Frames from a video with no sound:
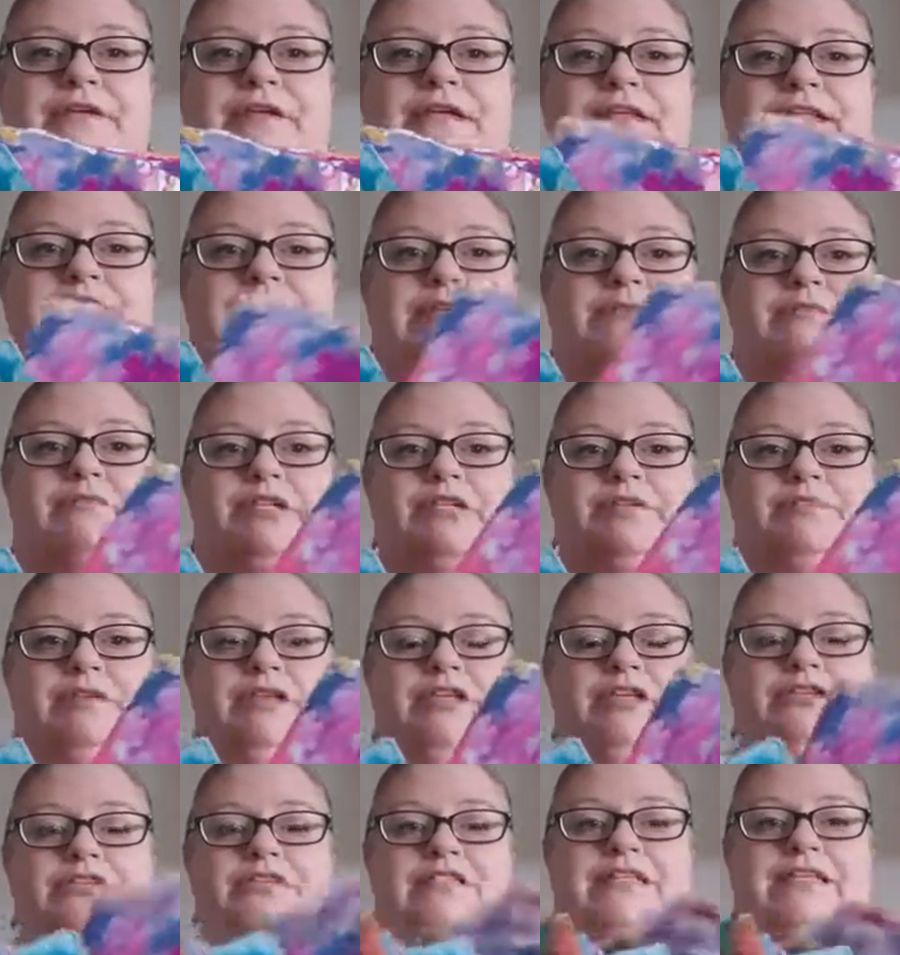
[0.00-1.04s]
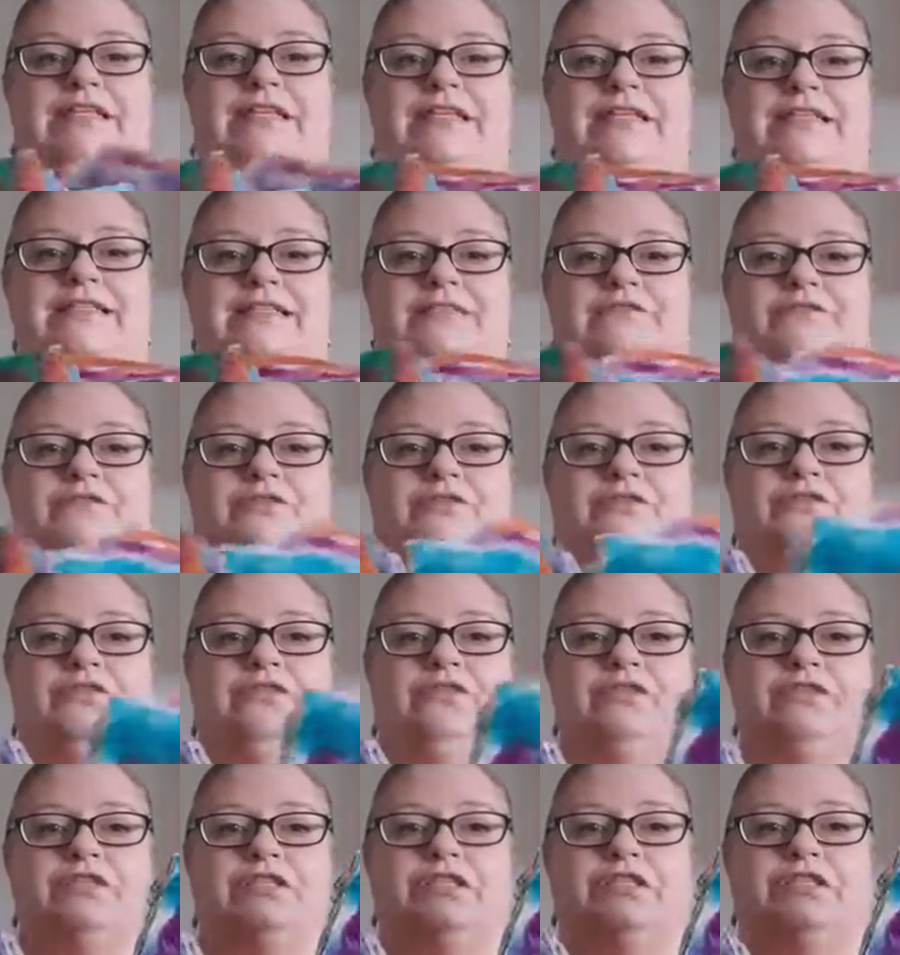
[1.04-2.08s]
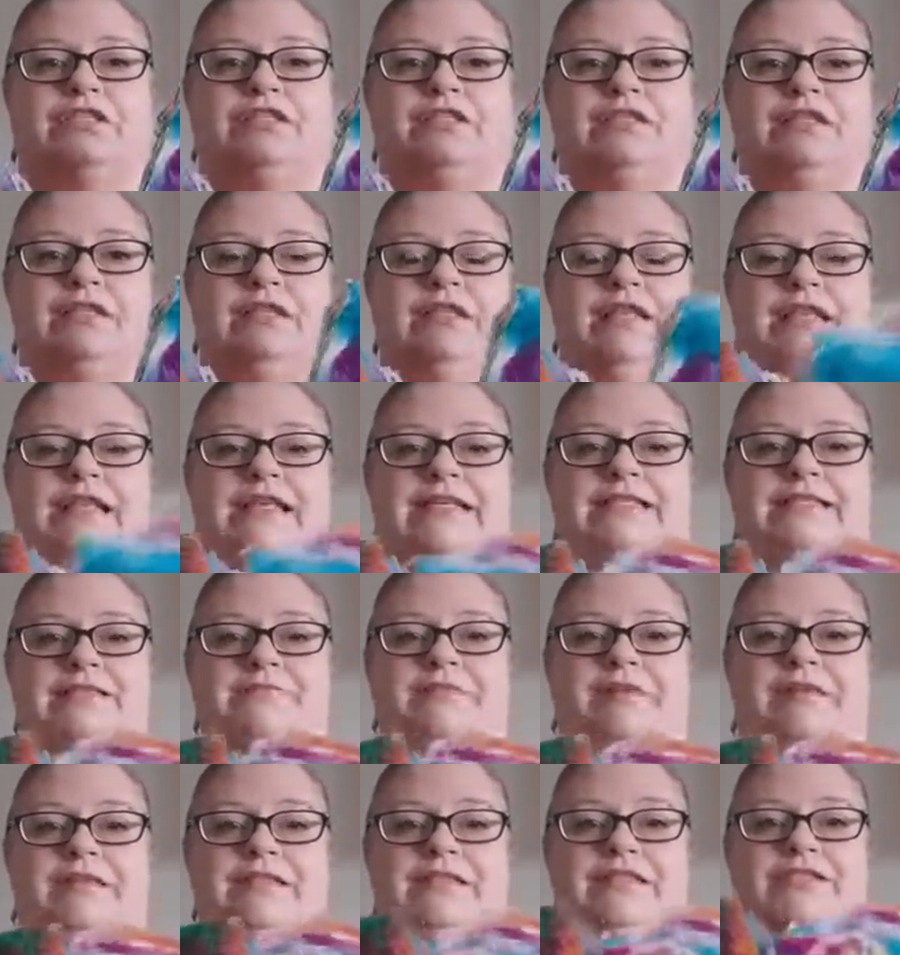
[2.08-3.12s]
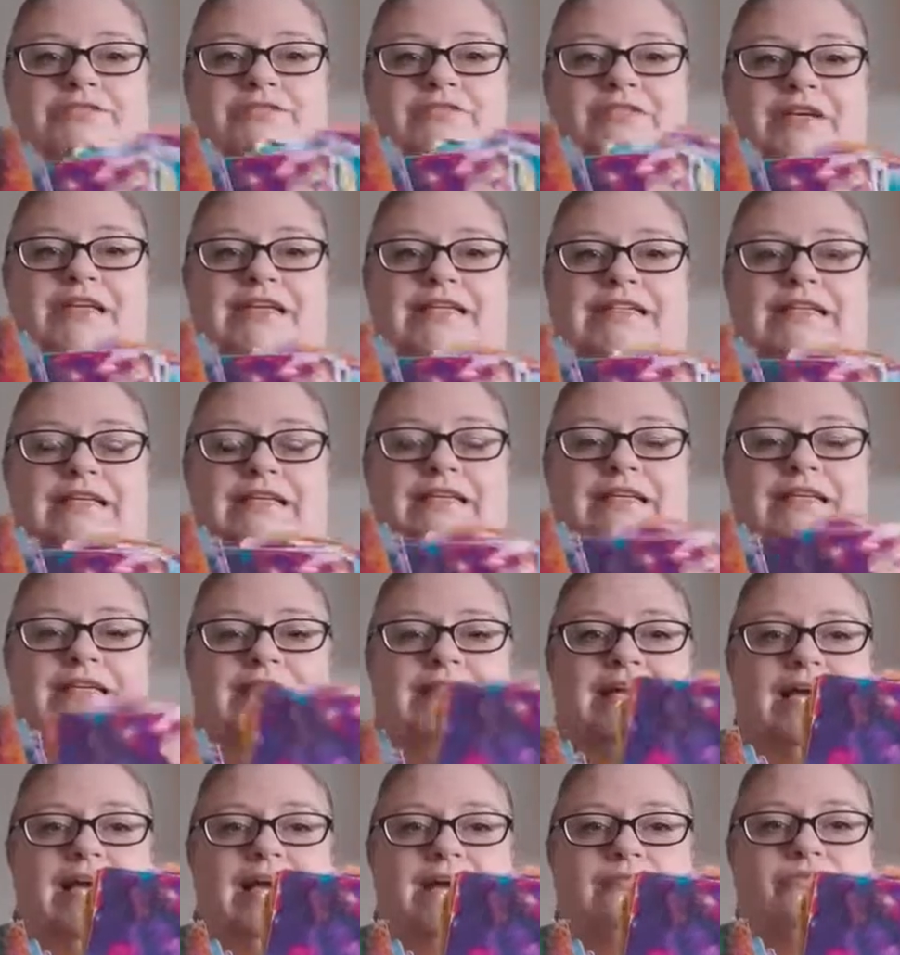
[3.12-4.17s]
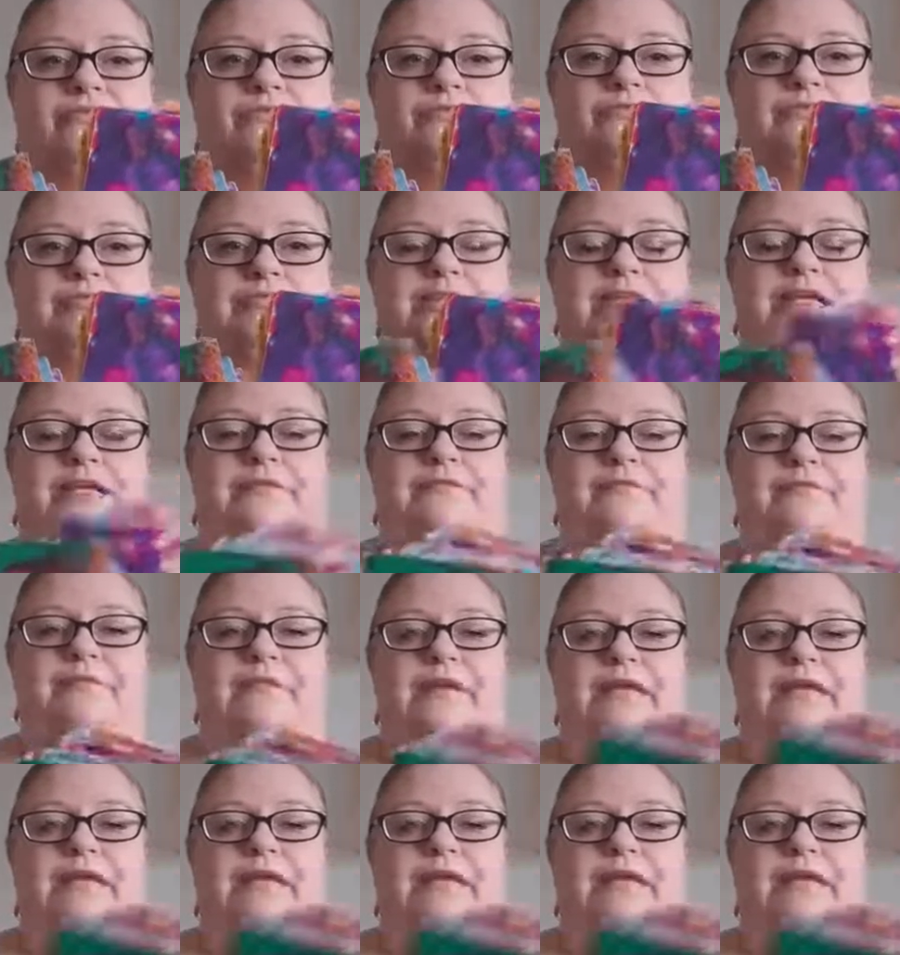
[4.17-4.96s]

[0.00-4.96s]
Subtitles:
So I'm going to be using this for this month's reading like I have always done.